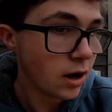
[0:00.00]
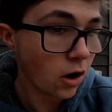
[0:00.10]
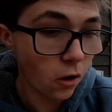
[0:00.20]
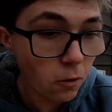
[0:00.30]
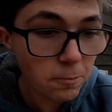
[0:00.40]

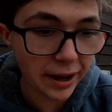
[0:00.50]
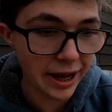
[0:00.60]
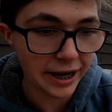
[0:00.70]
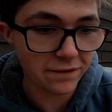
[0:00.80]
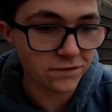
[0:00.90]
Hoping
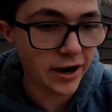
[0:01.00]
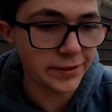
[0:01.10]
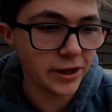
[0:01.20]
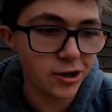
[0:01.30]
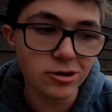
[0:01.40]
I can
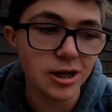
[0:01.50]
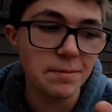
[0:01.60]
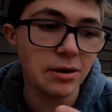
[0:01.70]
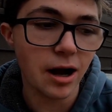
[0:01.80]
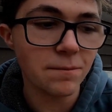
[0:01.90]
find those. I
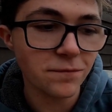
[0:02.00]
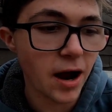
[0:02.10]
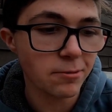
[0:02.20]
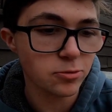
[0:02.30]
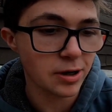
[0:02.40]
mean, I'm
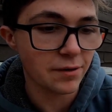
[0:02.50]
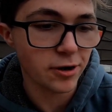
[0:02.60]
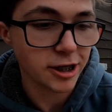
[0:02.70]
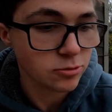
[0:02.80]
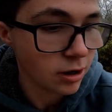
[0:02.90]
fine with
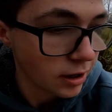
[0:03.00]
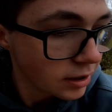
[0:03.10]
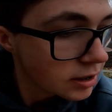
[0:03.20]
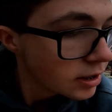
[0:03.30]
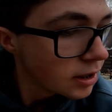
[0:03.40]
whatever. I just want
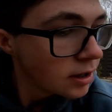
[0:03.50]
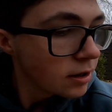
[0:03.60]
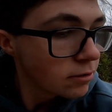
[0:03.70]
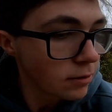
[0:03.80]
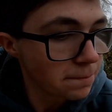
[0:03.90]
to
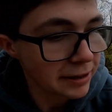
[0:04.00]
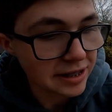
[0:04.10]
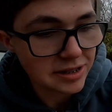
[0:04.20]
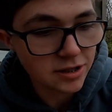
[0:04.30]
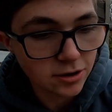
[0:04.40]

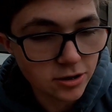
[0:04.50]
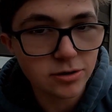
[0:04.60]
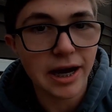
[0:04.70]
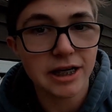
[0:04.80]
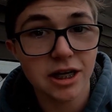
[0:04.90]
replace those
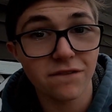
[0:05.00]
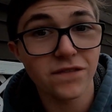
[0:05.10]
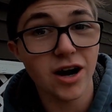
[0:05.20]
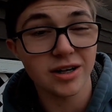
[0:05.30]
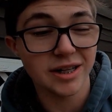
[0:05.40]
so I actually have
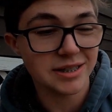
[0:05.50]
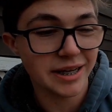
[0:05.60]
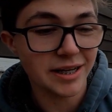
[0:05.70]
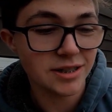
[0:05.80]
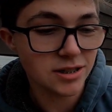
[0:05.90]
fog lights
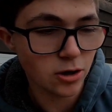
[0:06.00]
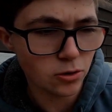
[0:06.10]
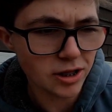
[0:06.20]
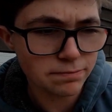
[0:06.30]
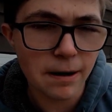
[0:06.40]
again. So
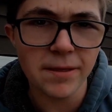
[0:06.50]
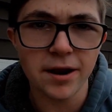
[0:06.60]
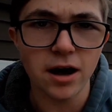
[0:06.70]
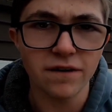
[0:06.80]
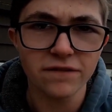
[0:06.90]
let's pop
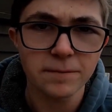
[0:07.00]
that off.